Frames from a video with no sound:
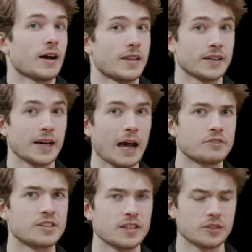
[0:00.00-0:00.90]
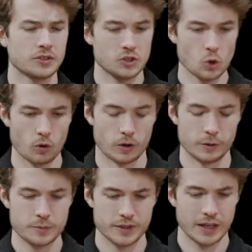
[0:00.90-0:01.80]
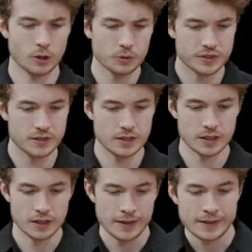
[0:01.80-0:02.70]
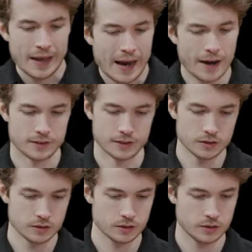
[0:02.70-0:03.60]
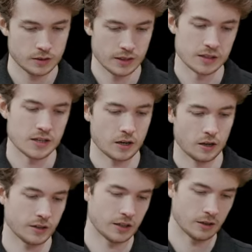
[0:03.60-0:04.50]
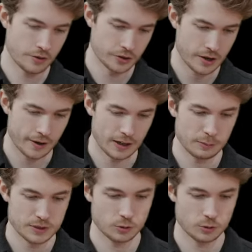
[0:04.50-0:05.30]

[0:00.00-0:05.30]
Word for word: I think I have distinct storms. Like I don't see Allen in here any other times.